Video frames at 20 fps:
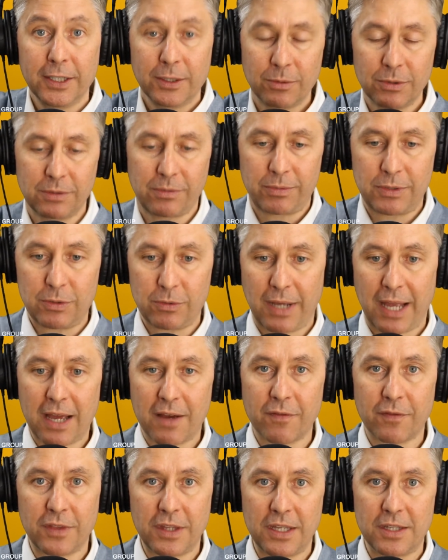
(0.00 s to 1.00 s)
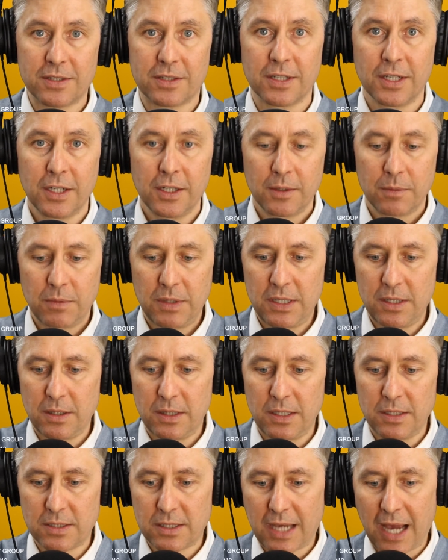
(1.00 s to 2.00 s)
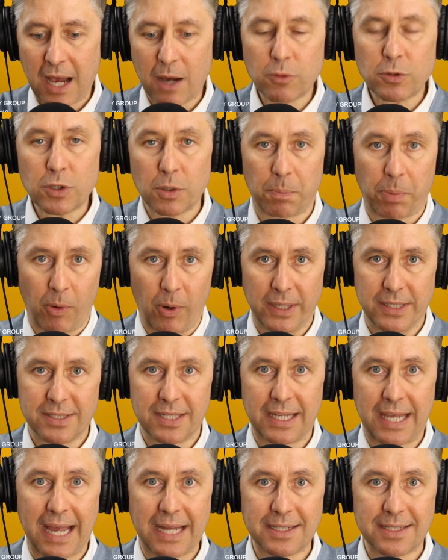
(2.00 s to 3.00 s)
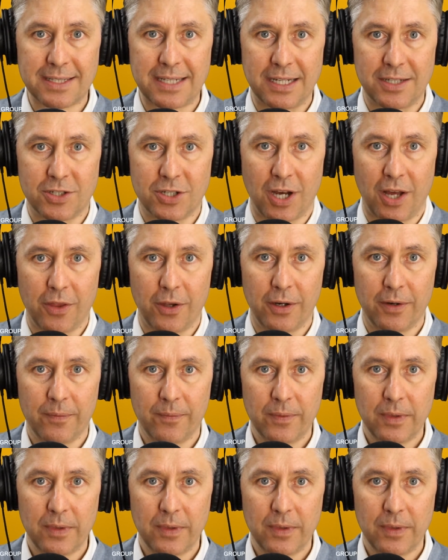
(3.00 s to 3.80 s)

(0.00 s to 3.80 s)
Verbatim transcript: Well, you have these, the, these counterpoints against each other.